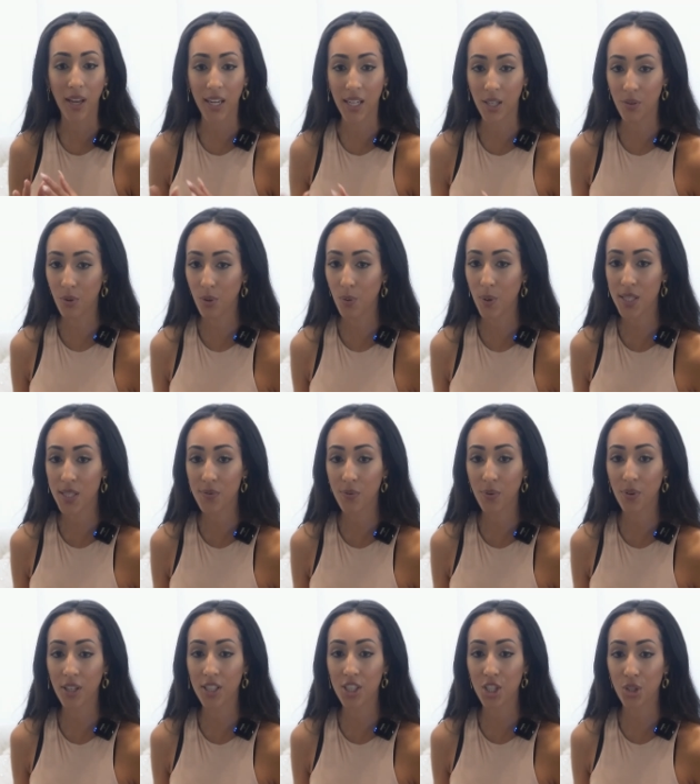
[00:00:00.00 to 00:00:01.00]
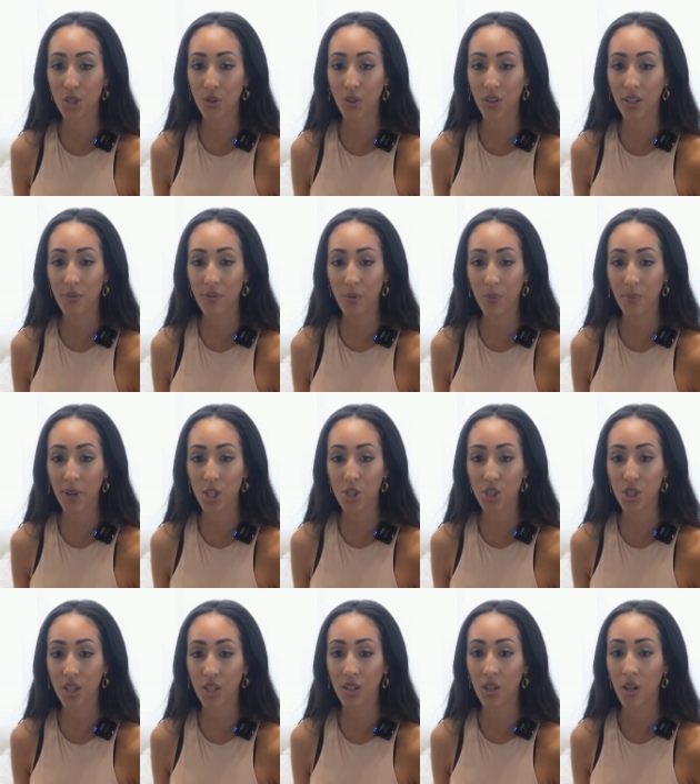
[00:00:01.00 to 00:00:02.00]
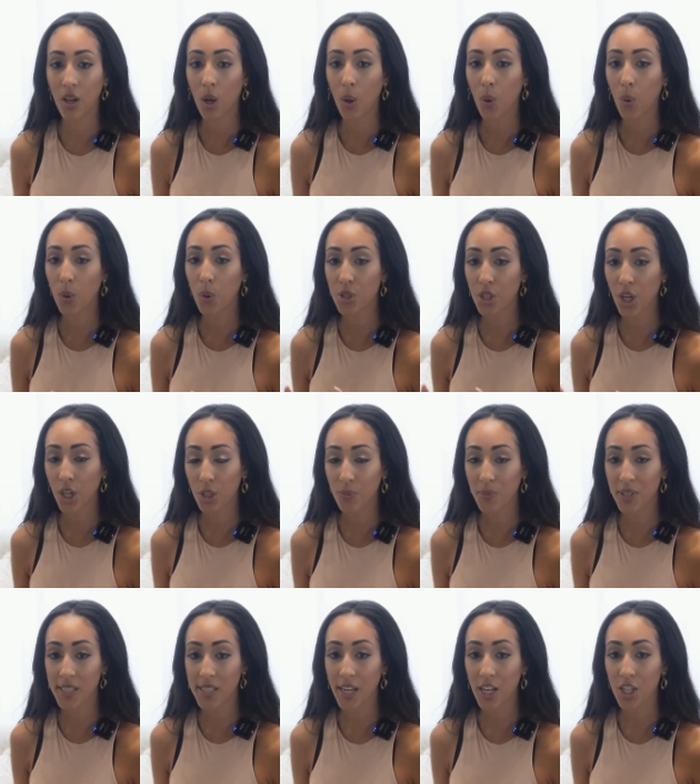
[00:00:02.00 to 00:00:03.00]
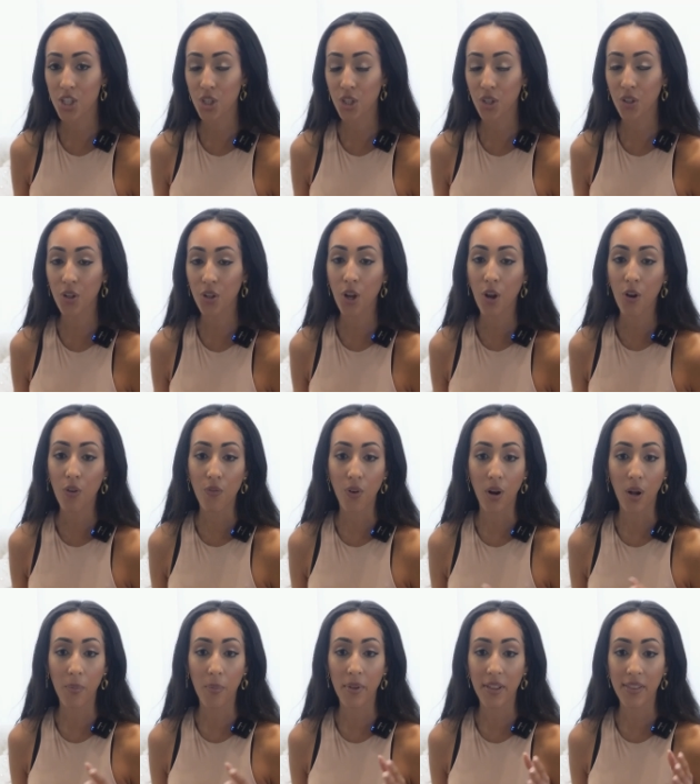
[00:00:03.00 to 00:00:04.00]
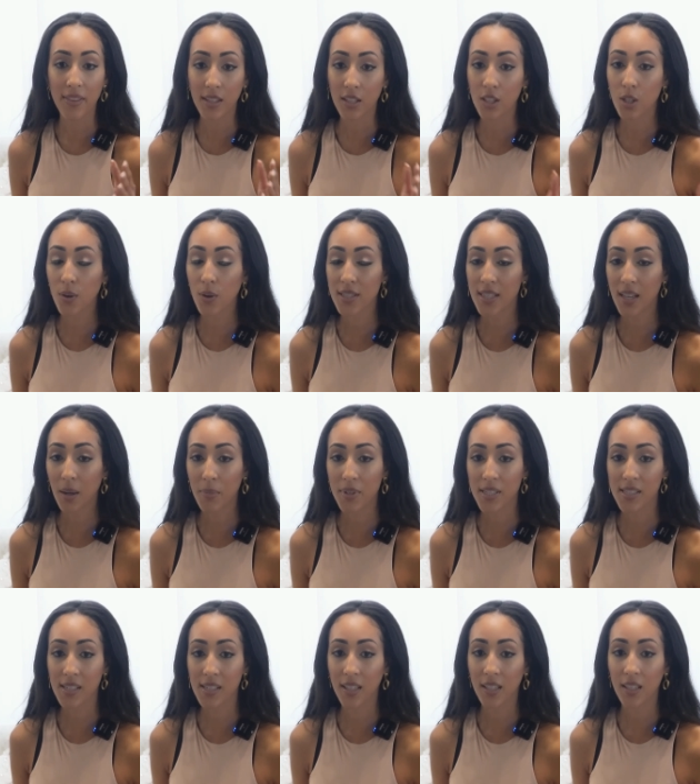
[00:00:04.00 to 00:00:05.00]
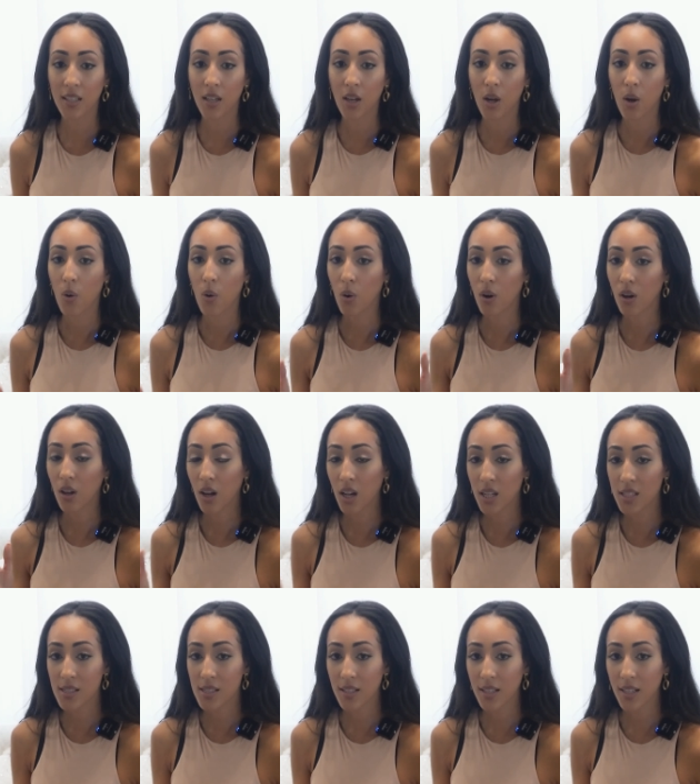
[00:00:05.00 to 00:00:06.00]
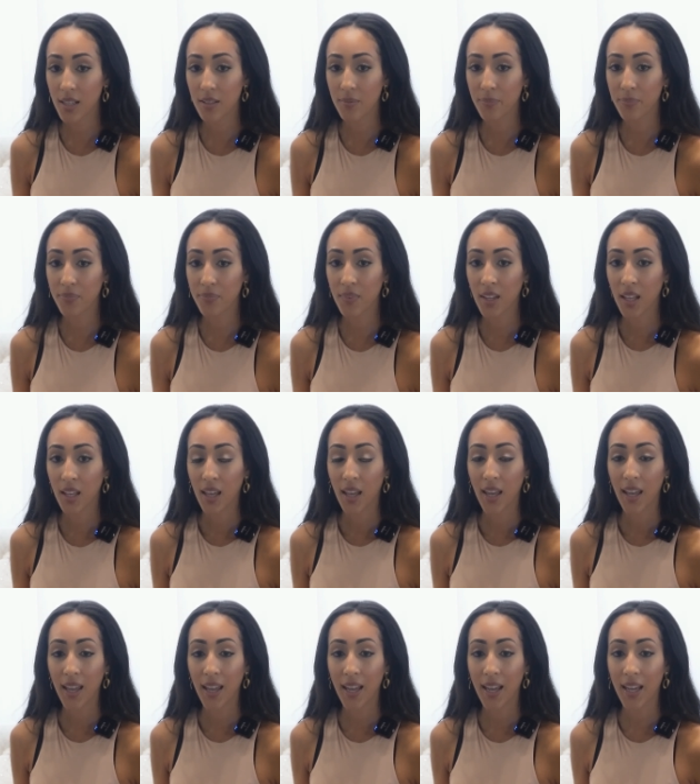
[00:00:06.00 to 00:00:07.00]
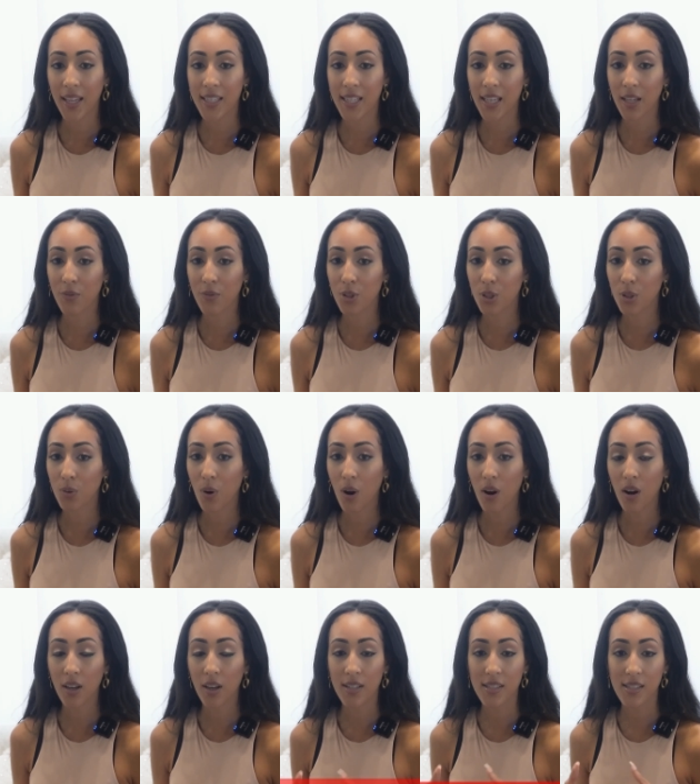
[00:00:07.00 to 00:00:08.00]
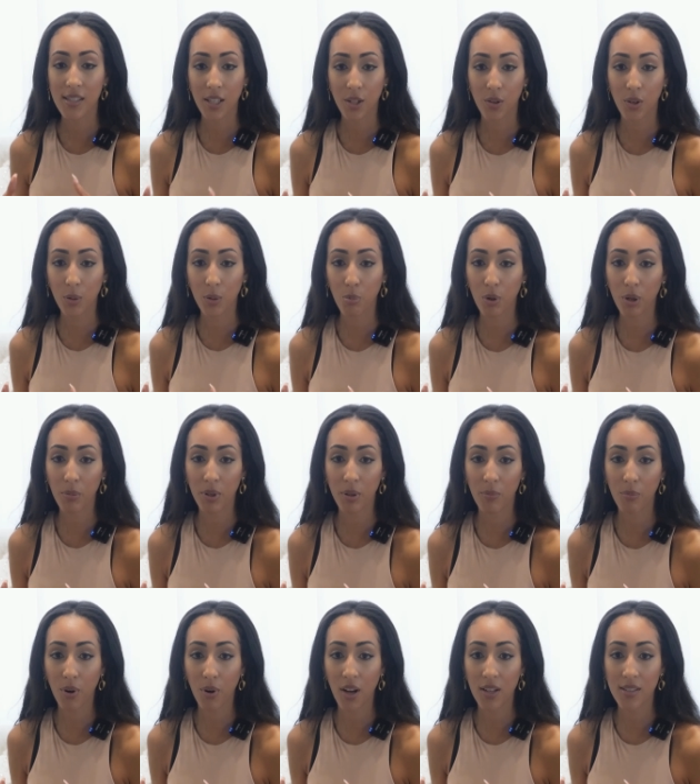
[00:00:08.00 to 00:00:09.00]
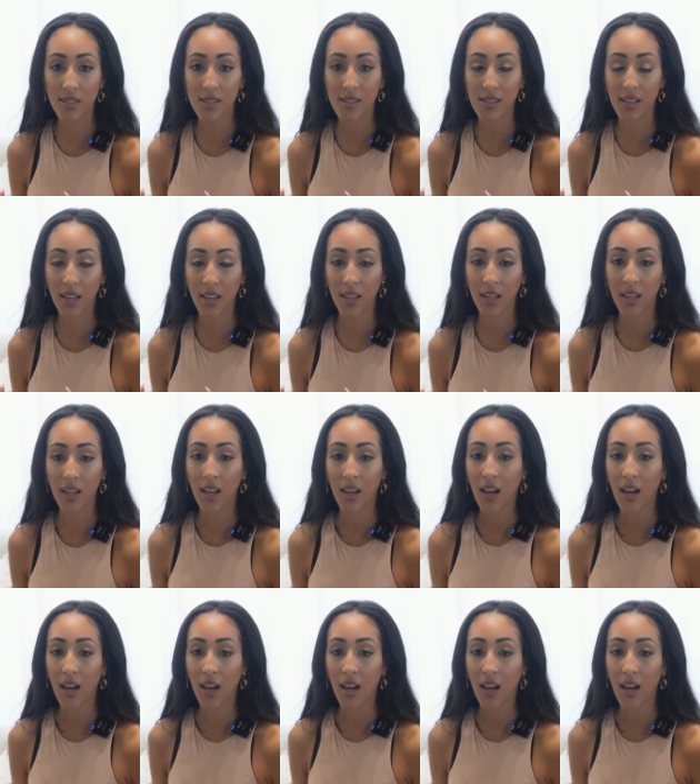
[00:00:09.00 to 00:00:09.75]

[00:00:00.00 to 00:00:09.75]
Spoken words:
any requests for additional information or documentation from the U.S. Embassy or consulate. And if you are considering premium processing